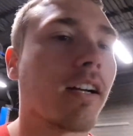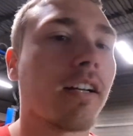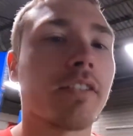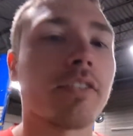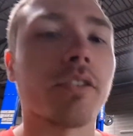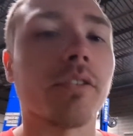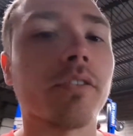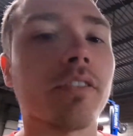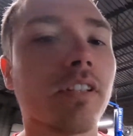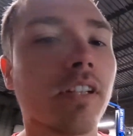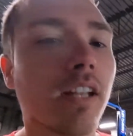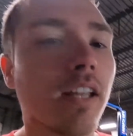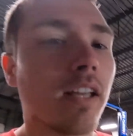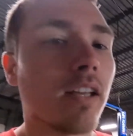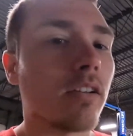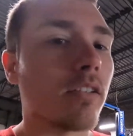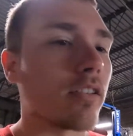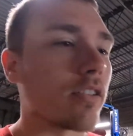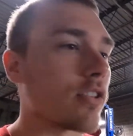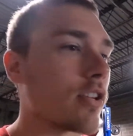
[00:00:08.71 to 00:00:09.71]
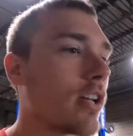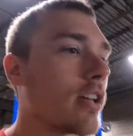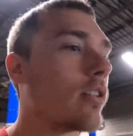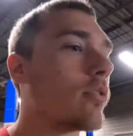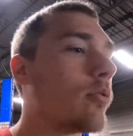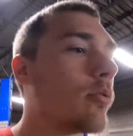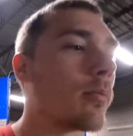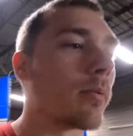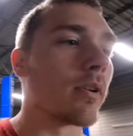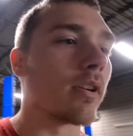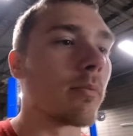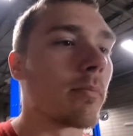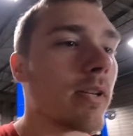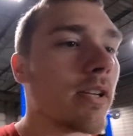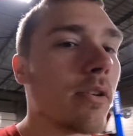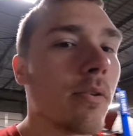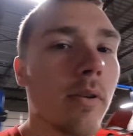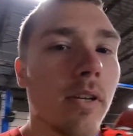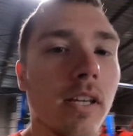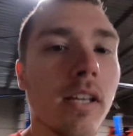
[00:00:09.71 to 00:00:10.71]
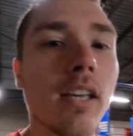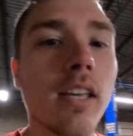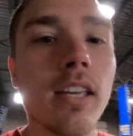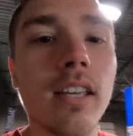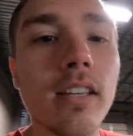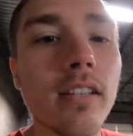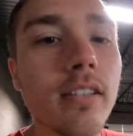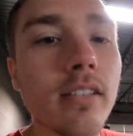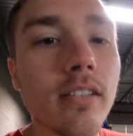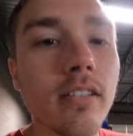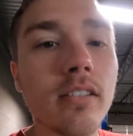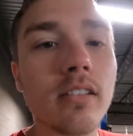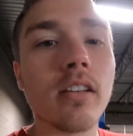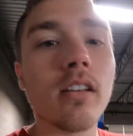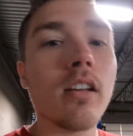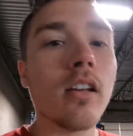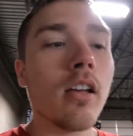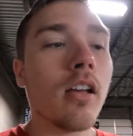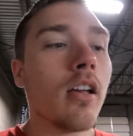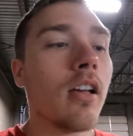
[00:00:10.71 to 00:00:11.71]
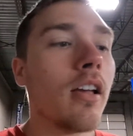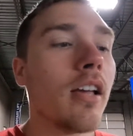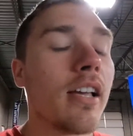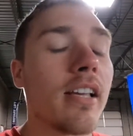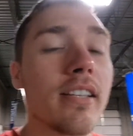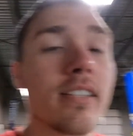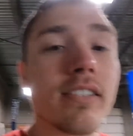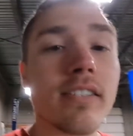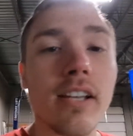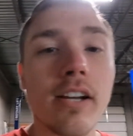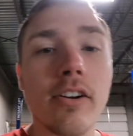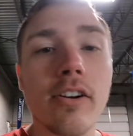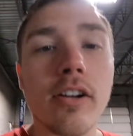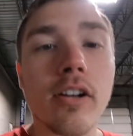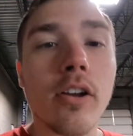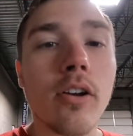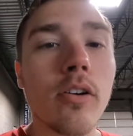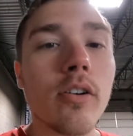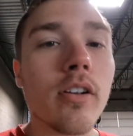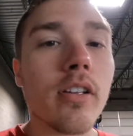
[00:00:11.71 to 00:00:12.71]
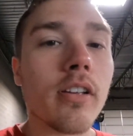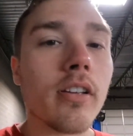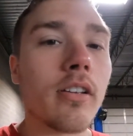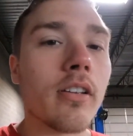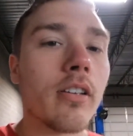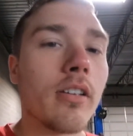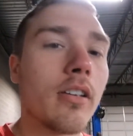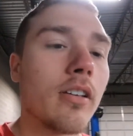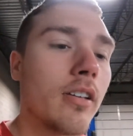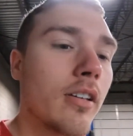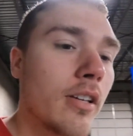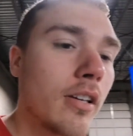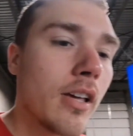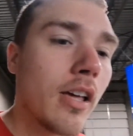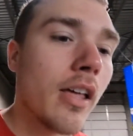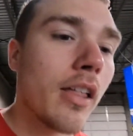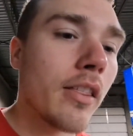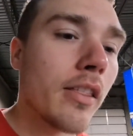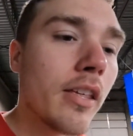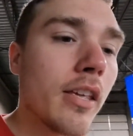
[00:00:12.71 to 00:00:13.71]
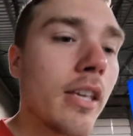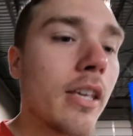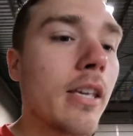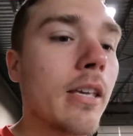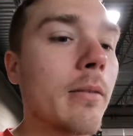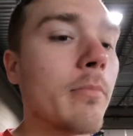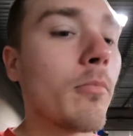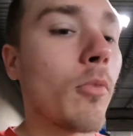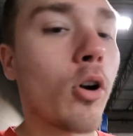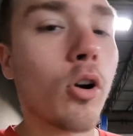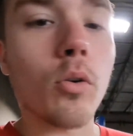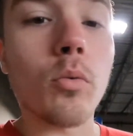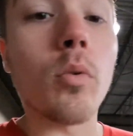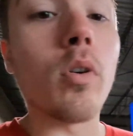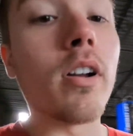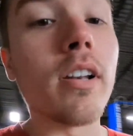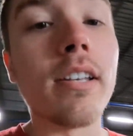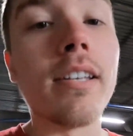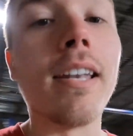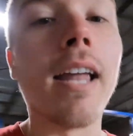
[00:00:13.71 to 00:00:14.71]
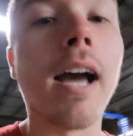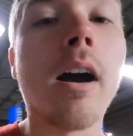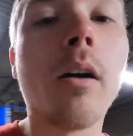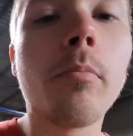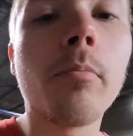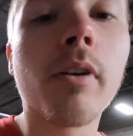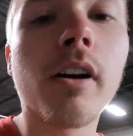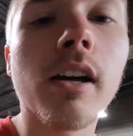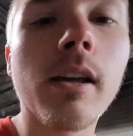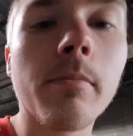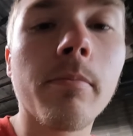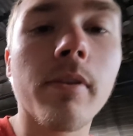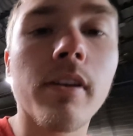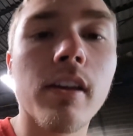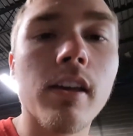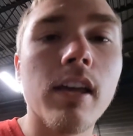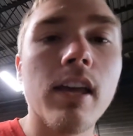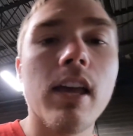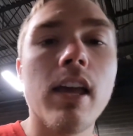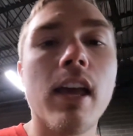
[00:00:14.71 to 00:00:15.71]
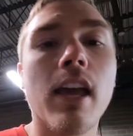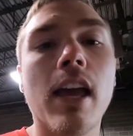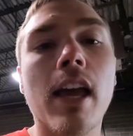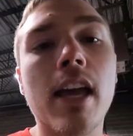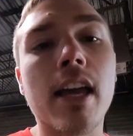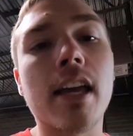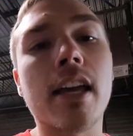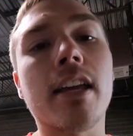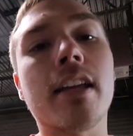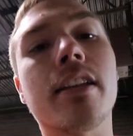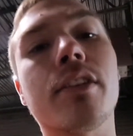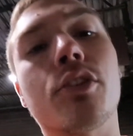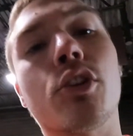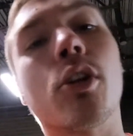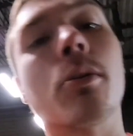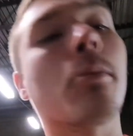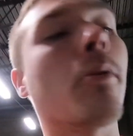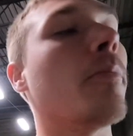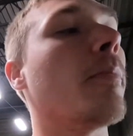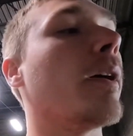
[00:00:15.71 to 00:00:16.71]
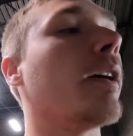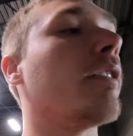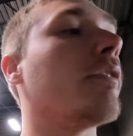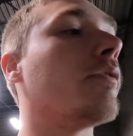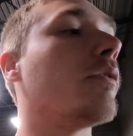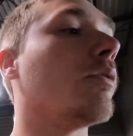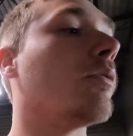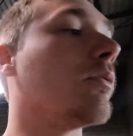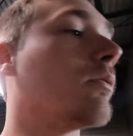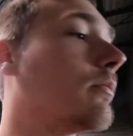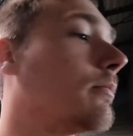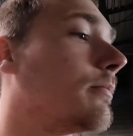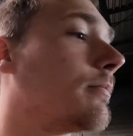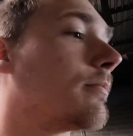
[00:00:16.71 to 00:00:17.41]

guys, so today on the channel what we're going to be doing is Cerakoting the Mark 1 downpipe and turbo manifold.